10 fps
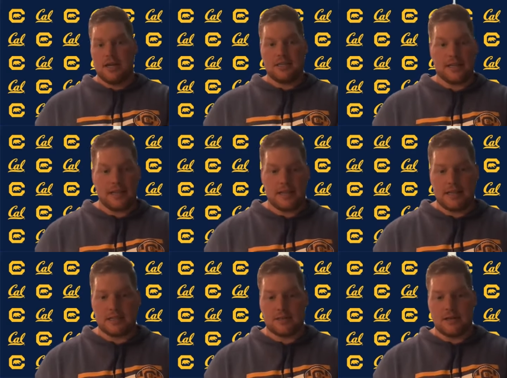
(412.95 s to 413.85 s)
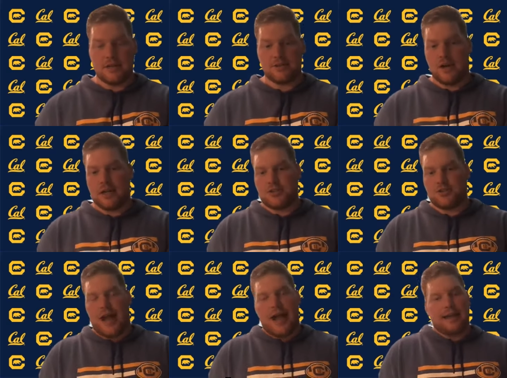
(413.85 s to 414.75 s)
to get this injury on
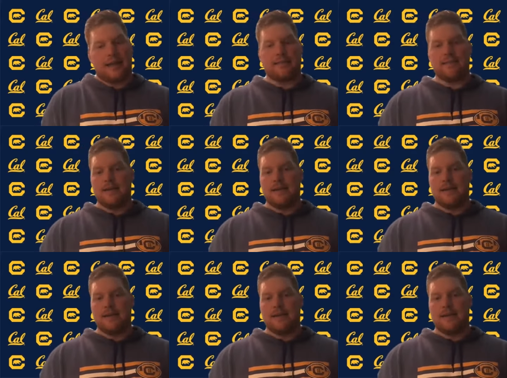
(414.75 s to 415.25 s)
track. And